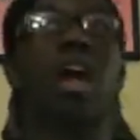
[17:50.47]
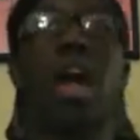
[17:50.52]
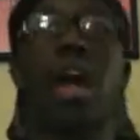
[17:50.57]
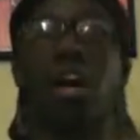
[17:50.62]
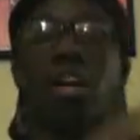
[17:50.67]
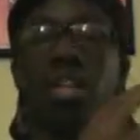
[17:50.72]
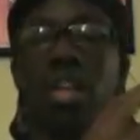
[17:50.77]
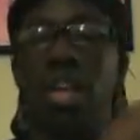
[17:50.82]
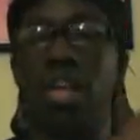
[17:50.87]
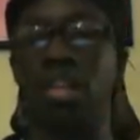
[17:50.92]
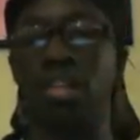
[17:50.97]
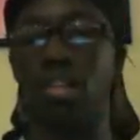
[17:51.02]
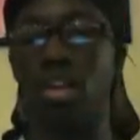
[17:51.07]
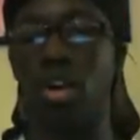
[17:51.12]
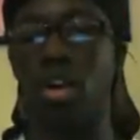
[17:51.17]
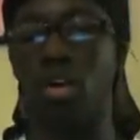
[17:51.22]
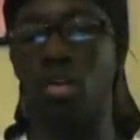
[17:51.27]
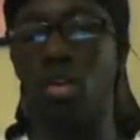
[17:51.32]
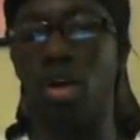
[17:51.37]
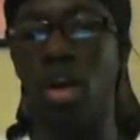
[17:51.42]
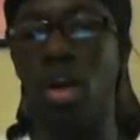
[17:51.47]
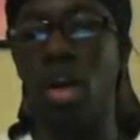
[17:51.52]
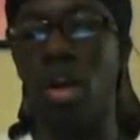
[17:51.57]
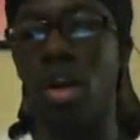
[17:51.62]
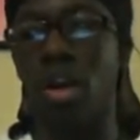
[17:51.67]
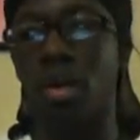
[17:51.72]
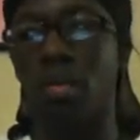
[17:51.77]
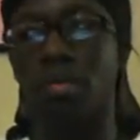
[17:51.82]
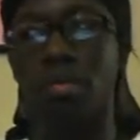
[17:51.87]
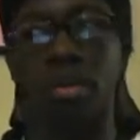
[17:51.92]
how, like,
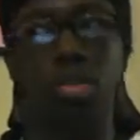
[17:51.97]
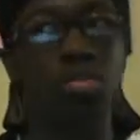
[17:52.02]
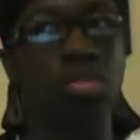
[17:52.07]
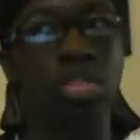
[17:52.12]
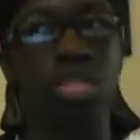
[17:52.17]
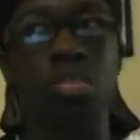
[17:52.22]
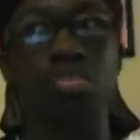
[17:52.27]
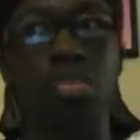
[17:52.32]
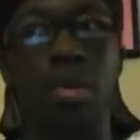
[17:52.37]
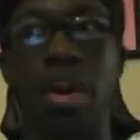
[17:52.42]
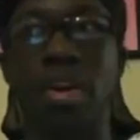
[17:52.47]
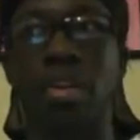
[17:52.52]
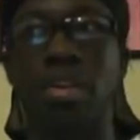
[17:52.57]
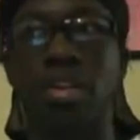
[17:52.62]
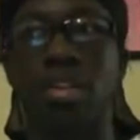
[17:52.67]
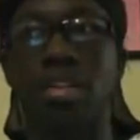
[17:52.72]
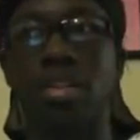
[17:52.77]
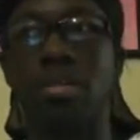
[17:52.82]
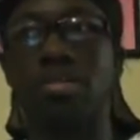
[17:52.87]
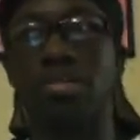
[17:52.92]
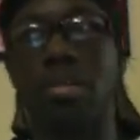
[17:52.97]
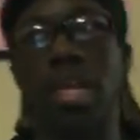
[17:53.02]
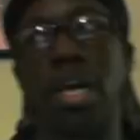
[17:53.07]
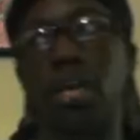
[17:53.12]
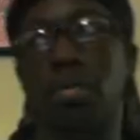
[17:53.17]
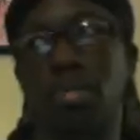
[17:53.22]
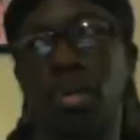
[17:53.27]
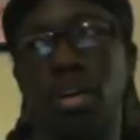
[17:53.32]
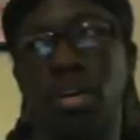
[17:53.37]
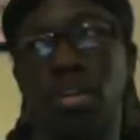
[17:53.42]
Lucius practically
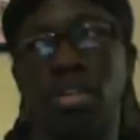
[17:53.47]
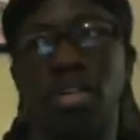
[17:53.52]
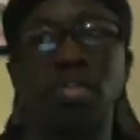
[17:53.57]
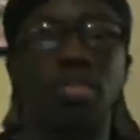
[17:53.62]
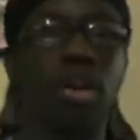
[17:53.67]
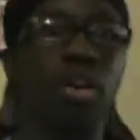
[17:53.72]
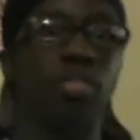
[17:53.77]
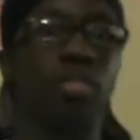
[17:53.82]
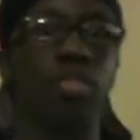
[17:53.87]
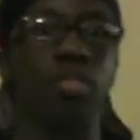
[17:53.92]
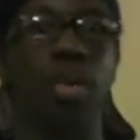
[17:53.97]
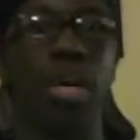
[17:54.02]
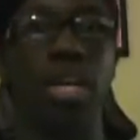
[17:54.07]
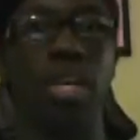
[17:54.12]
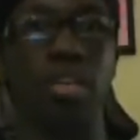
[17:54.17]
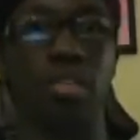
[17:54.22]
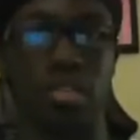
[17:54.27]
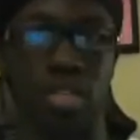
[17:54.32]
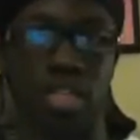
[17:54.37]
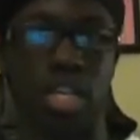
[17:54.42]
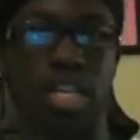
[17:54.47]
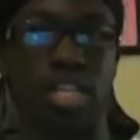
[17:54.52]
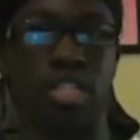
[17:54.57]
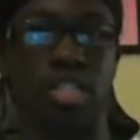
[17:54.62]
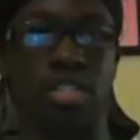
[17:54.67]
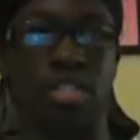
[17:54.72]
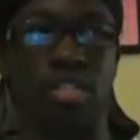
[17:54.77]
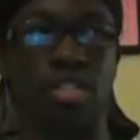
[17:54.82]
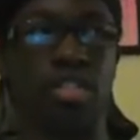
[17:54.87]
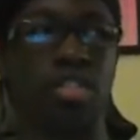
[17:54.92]
blackballed them off the radio
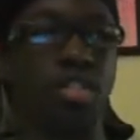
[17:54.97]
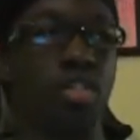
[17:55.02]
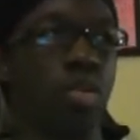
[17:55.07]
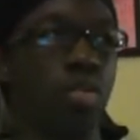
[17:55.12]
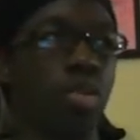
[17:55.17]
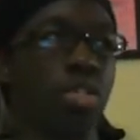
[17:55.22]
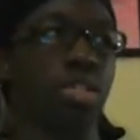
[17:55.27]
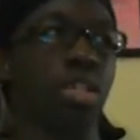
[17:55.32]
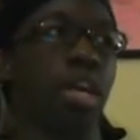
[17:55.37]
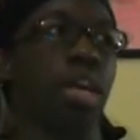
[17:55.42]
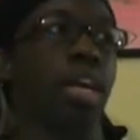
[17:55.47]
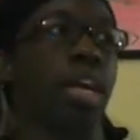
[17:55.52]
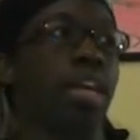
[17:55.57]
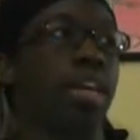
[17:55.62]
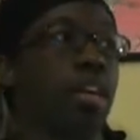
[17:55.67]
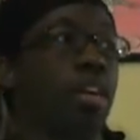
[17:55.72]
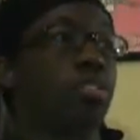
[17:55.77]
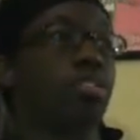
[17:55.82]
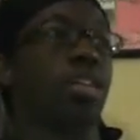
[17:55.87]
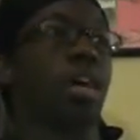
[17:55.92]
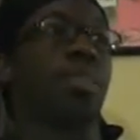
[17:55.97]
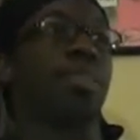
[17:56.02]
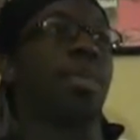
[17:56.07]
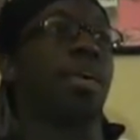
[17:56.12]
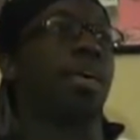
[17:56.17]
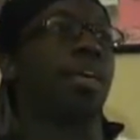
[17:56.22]
stations. So it's like, and then on top of